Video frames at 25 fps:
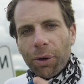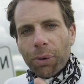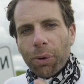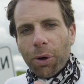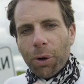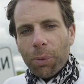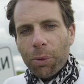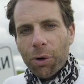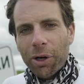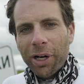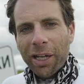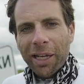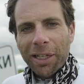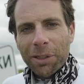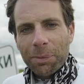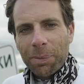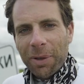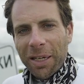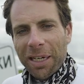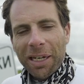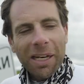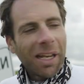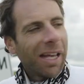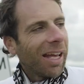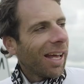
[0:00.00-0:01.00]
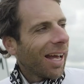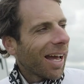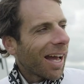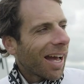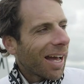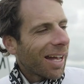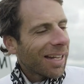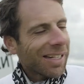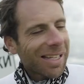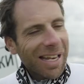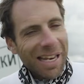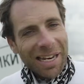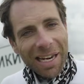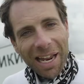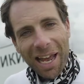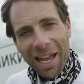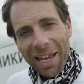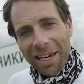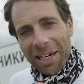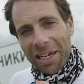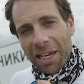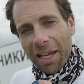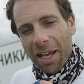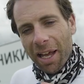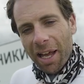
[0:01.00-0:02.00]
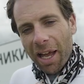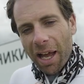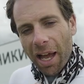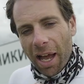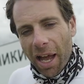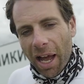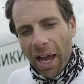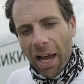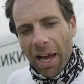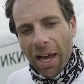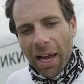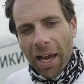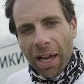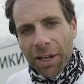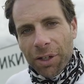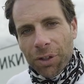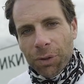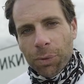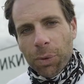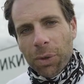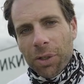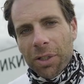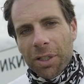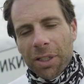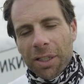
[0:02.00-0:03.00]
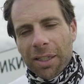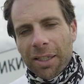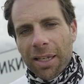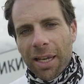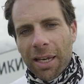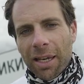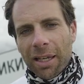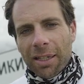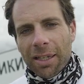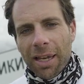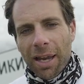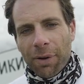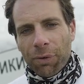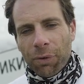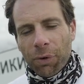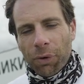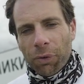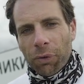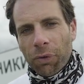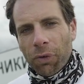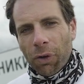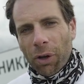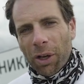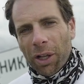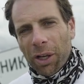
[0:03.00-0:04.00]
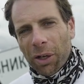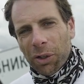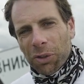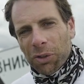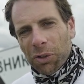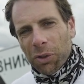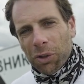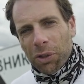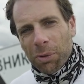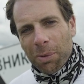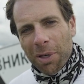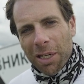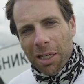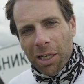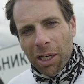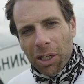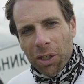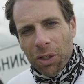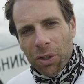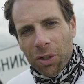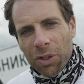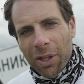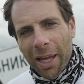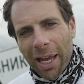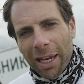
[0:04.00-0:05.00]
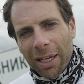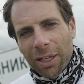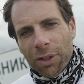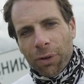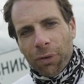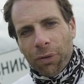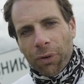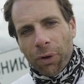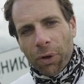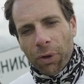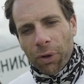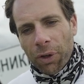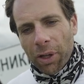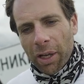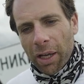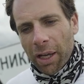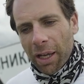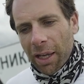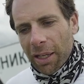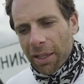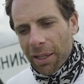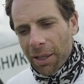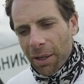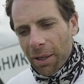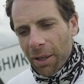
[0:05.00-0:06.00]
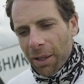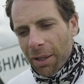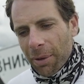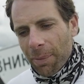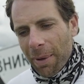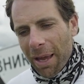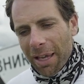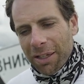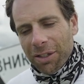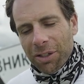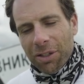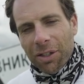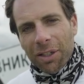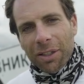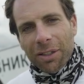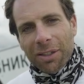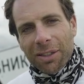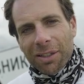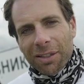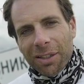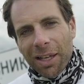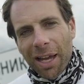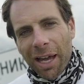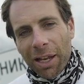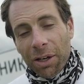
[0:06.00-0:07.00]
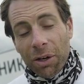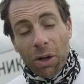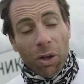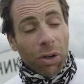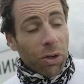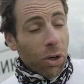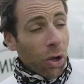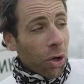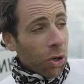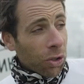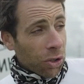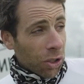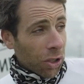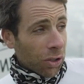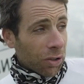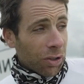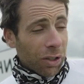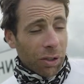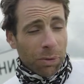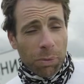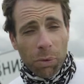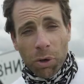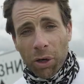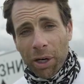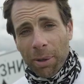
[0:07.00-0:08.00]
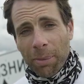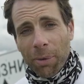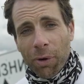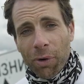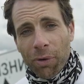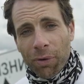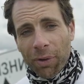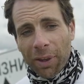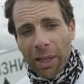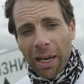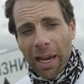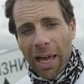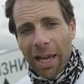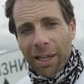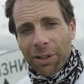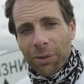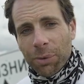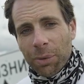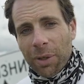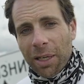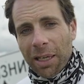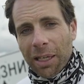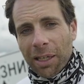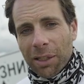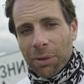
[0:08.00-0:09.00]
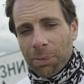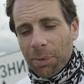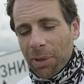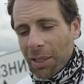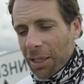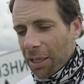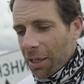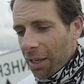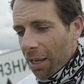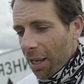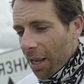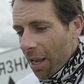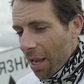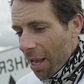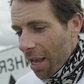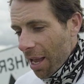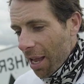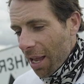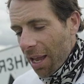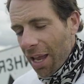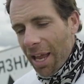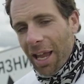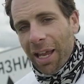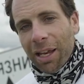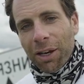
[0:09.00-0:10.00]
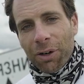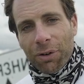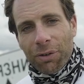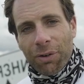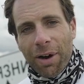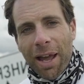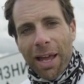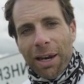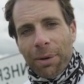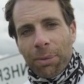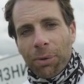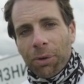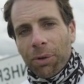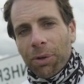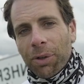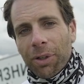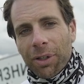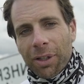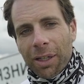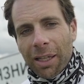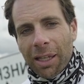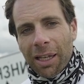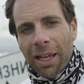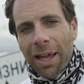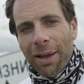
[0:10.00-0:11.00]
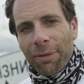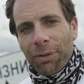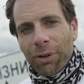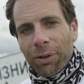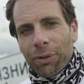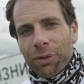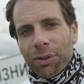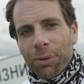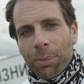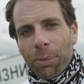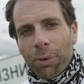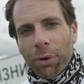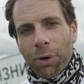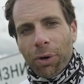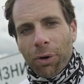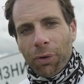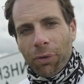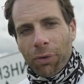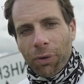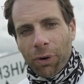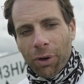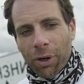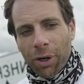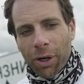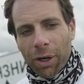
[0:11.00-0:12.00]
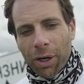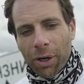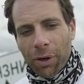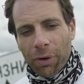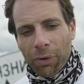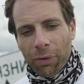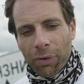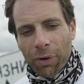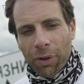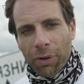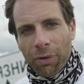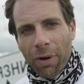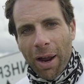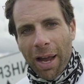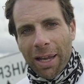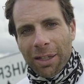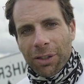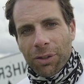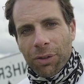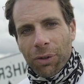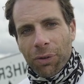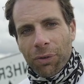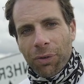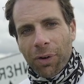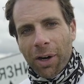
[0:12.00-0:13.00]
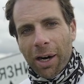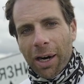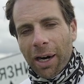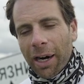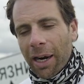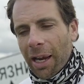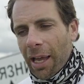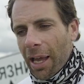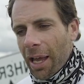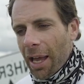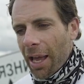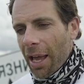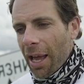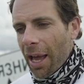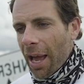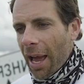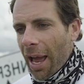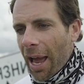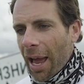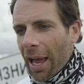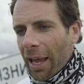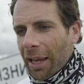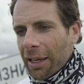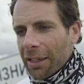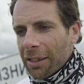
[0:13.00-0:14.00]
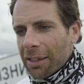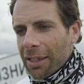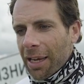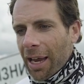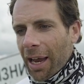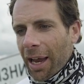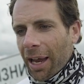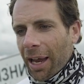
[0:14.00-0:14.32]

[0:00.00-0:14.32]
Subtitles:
what a morning it's been. Day 9. I just wanted to say to everyone following on social media, a huge thank you for all the messages. Not just this morning, but over the last week. It's been incredible, the level of support for the ride so far. And